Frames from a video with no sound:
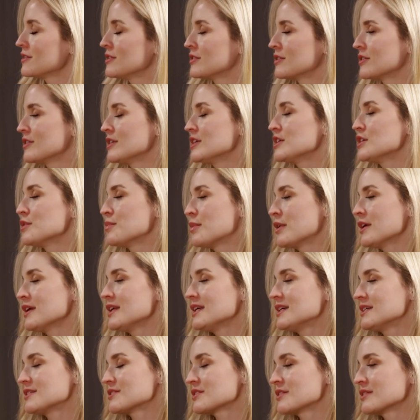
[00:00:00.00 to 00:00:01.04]
in your
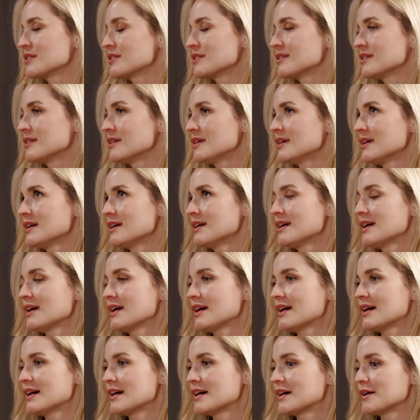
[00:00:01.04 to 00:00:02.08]
body. So
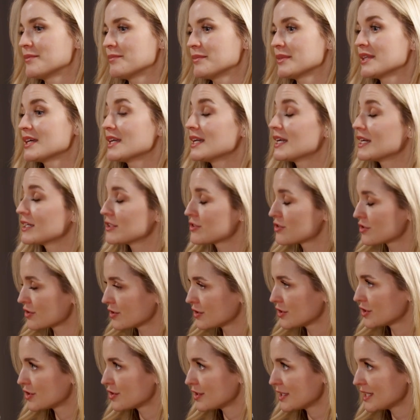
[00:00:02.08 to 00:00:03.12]
then had
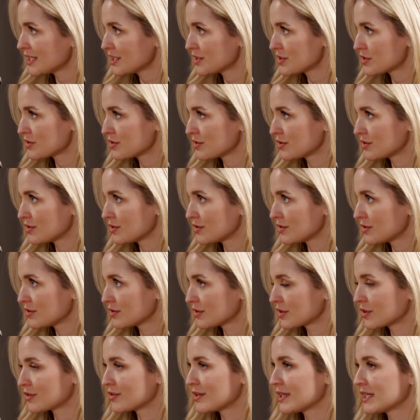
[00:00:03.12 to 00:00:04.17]
surgery to
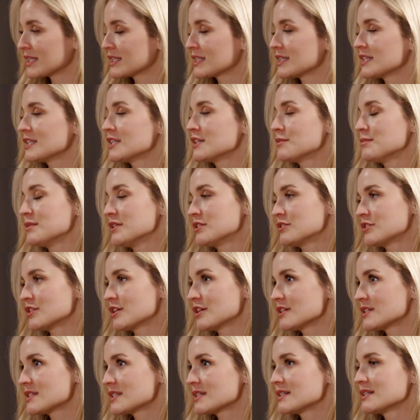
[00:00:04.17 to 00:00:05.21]
correct the
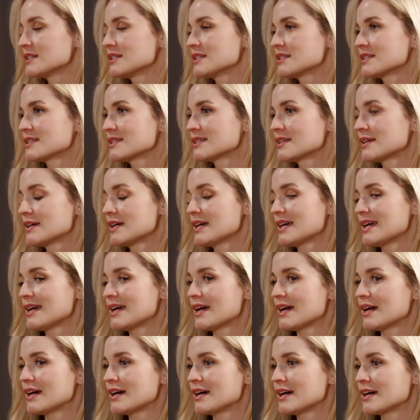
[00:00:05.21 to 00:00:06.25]
endometriosis.
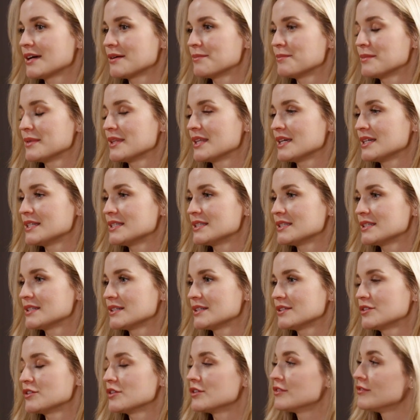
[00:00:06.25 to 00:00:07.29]
They
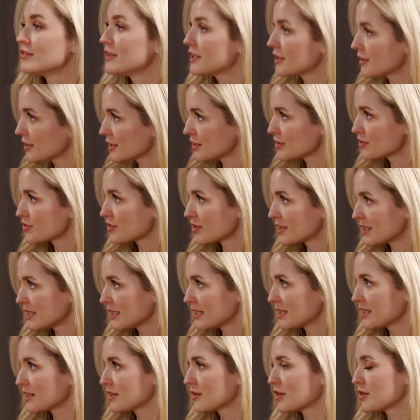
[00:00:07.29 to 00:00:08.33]
did ovarian
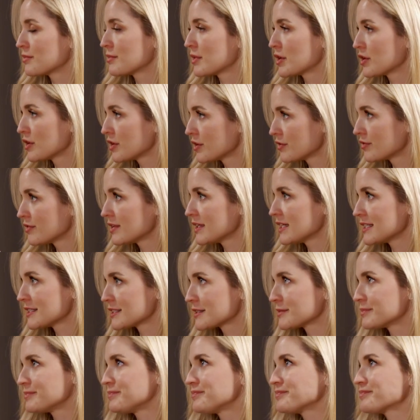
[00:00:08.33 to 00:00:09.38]
drilling on my ovaries.